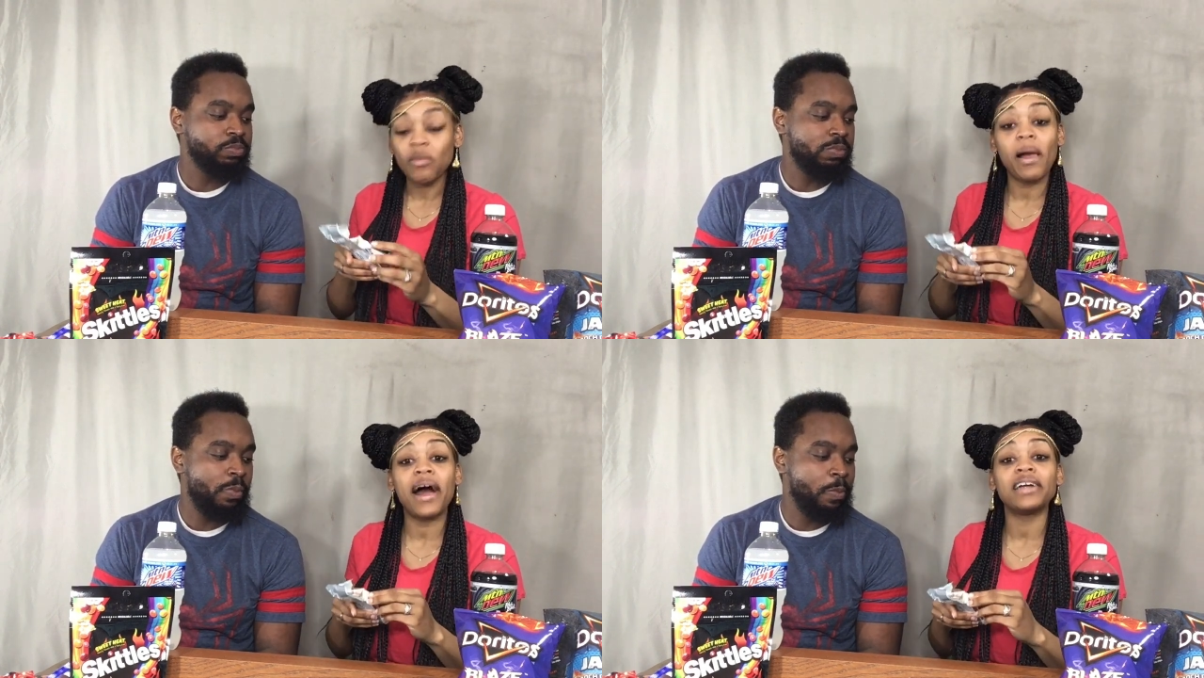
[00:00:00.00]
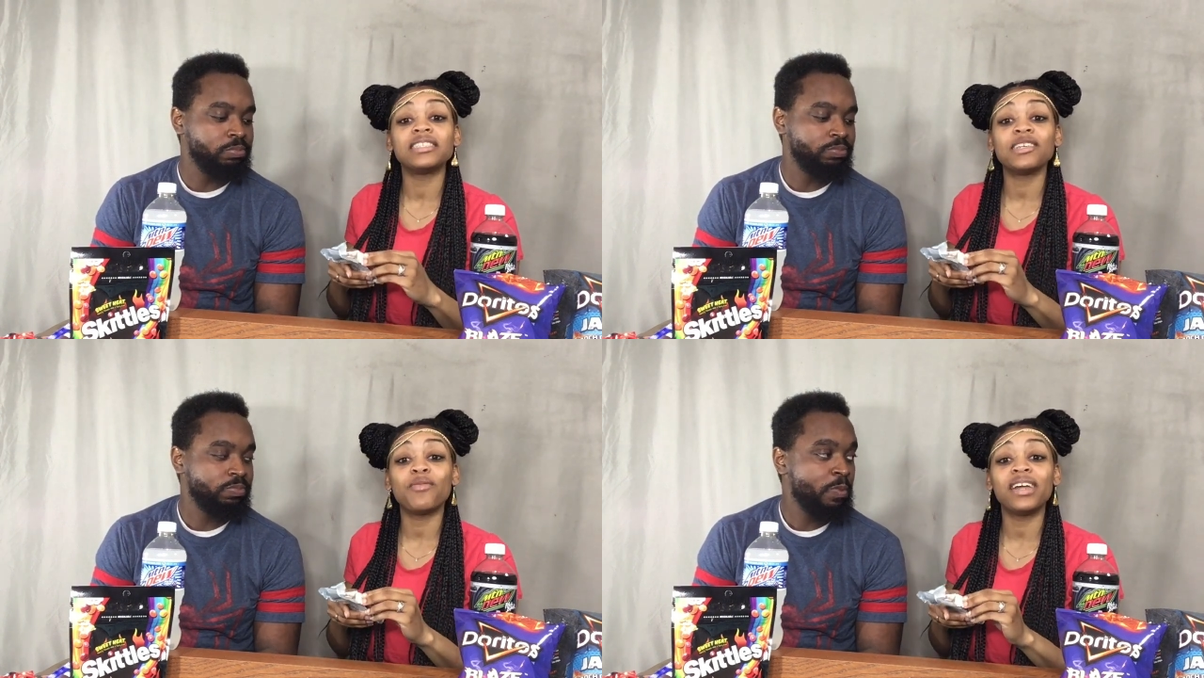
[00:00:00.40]
Speaker 1: I
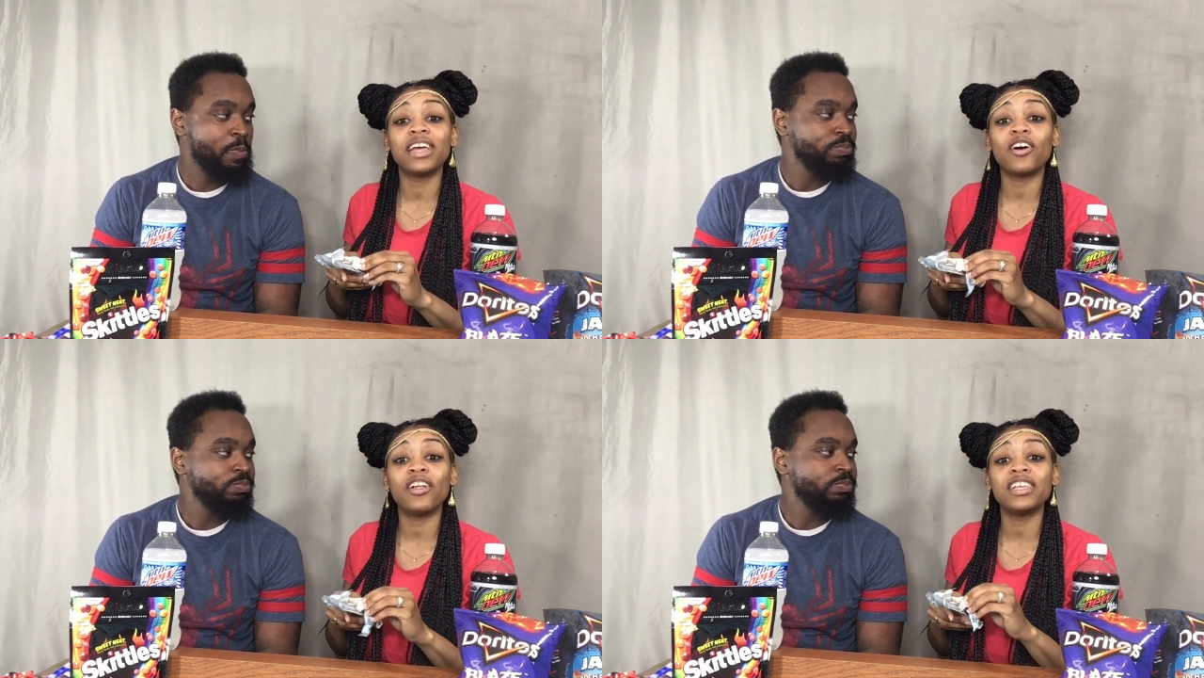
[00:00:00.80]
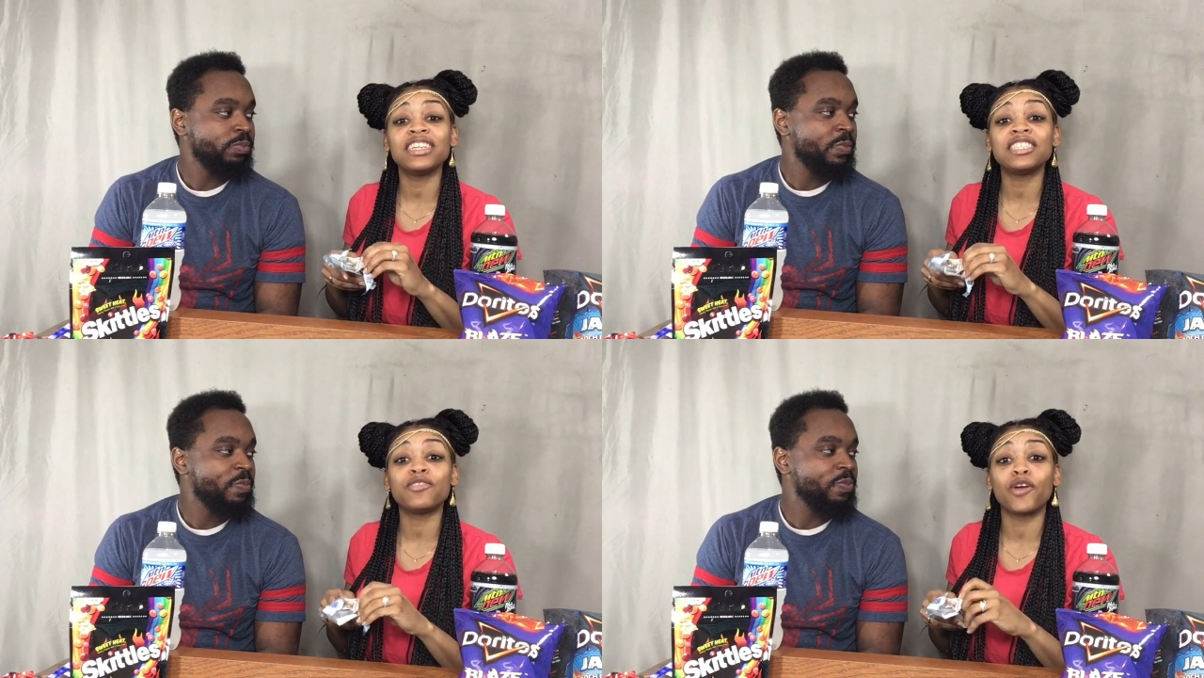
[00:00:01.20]
see why they call it
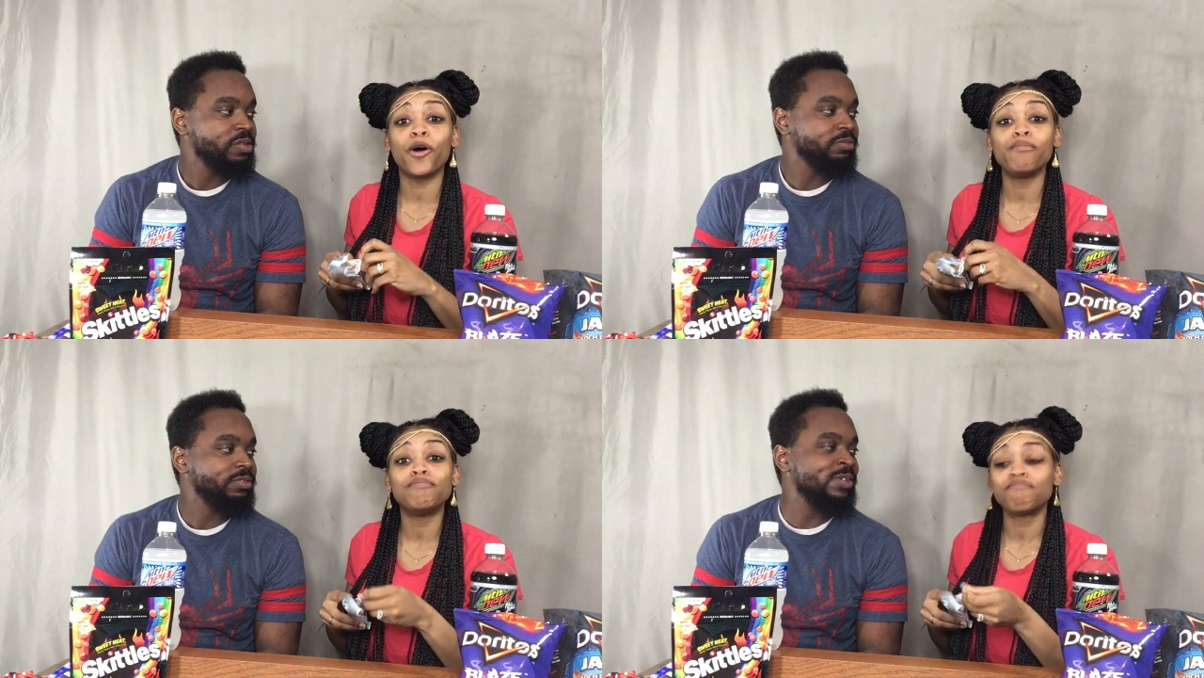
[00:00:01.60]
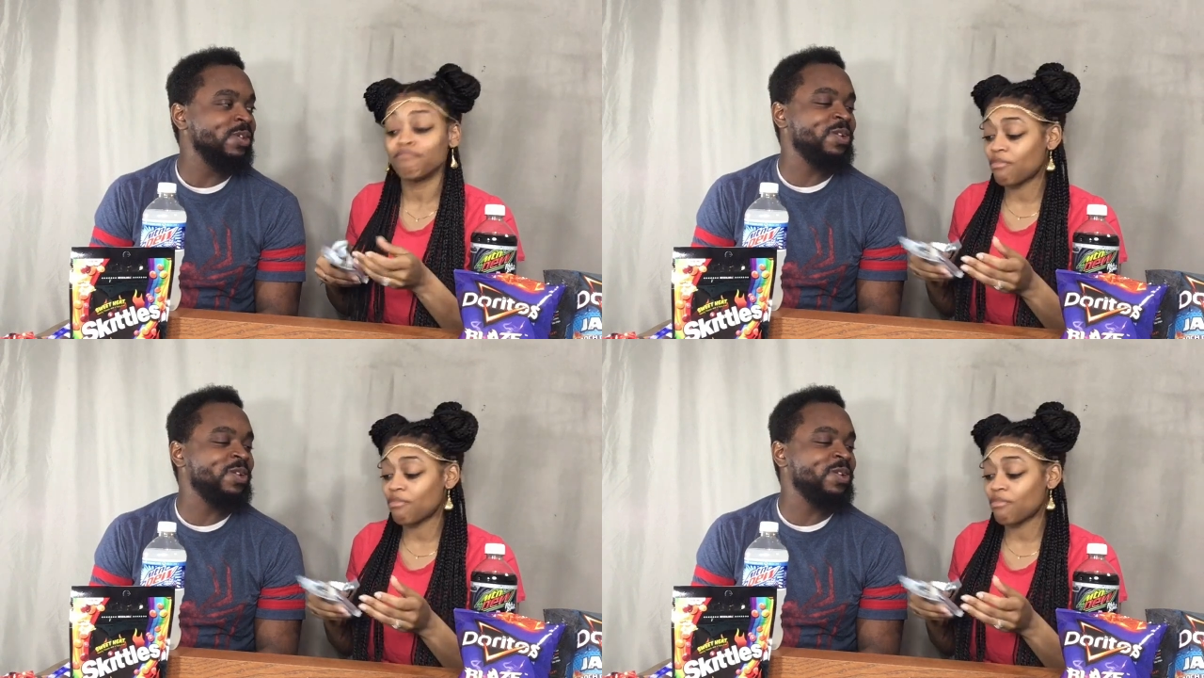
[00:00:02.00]
a zero. Because